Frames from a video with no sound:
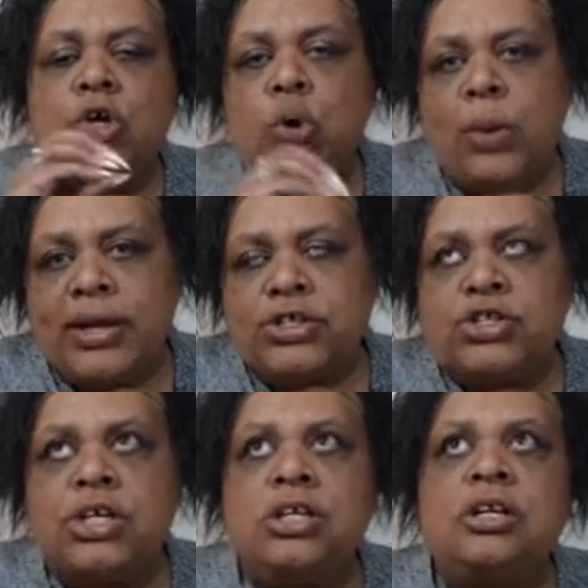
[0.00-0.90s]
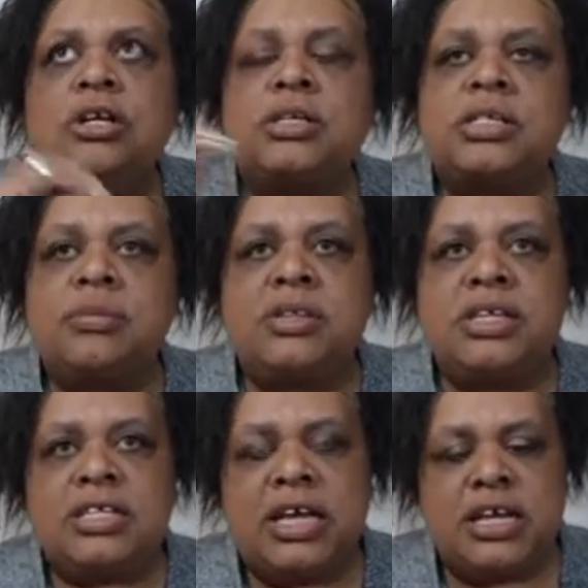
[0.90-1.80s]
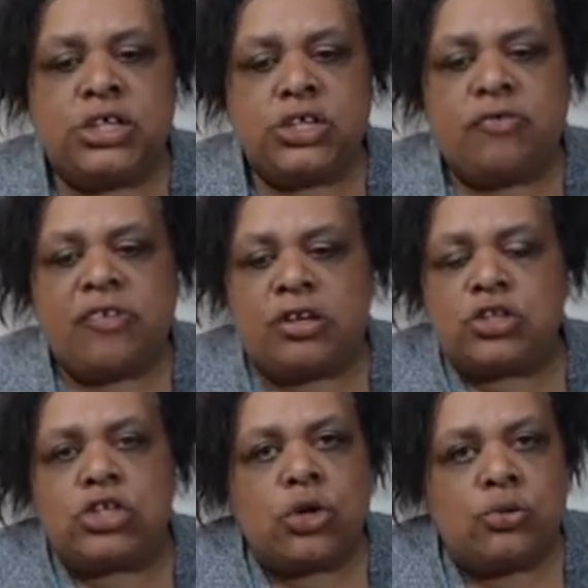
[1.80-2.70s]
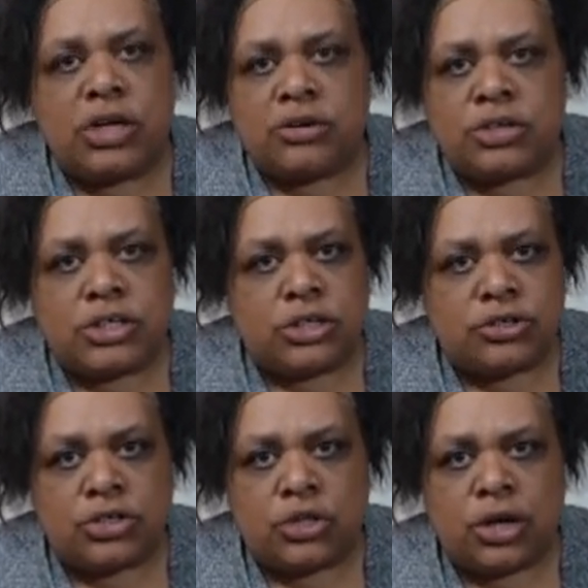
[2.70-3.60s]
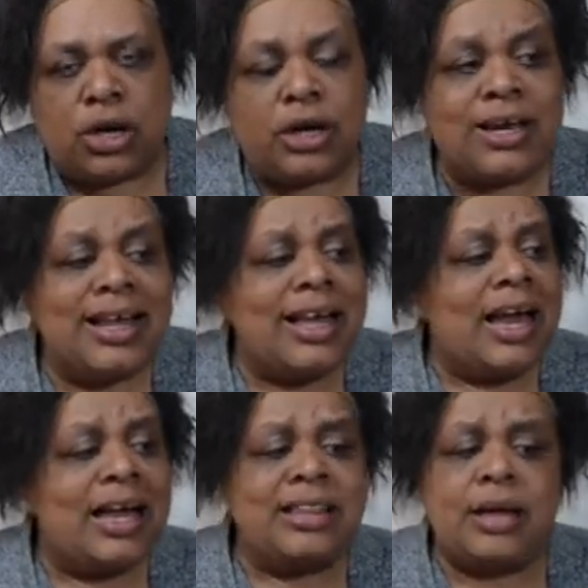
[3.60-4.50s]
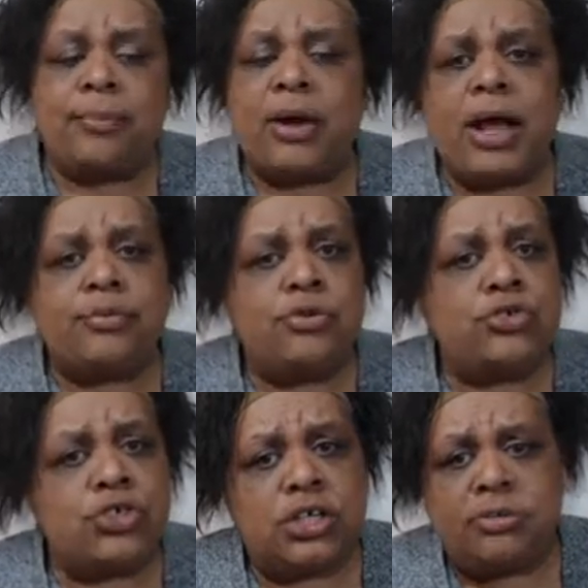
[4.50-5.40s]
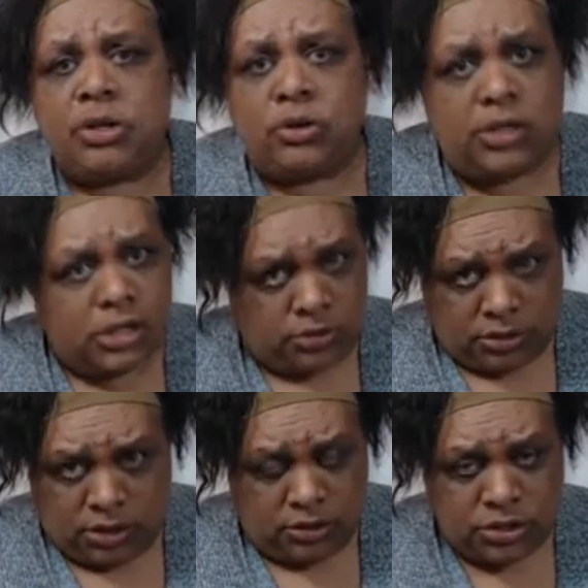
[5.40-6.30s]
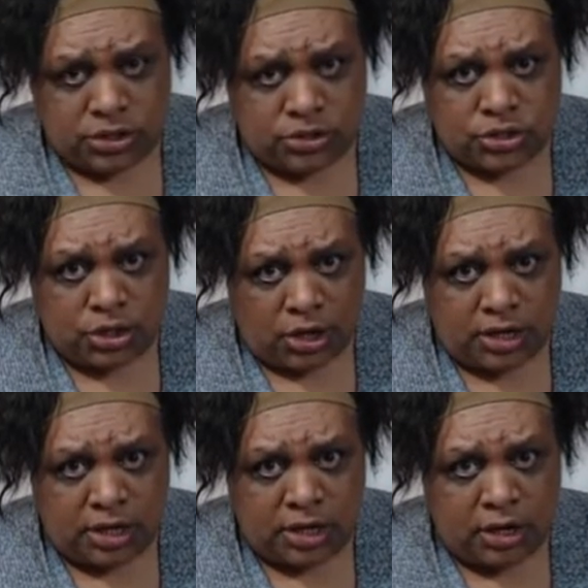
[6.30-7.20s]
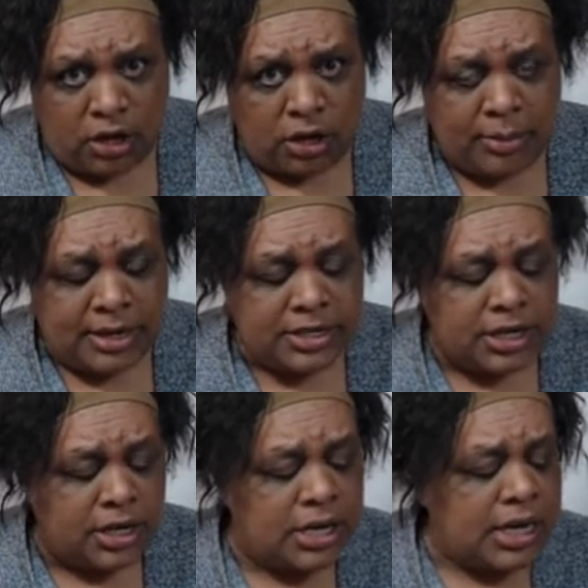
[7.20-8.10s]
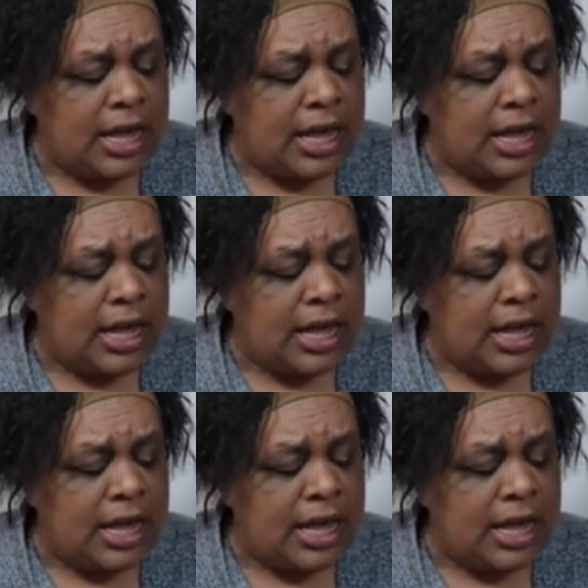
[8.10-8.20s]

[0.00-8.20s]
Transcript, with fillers: Question some of the tenets you've held so near and dear to your heart, and that perhaps you shouldn't be holding so near and dear to your heart any longer, my dear.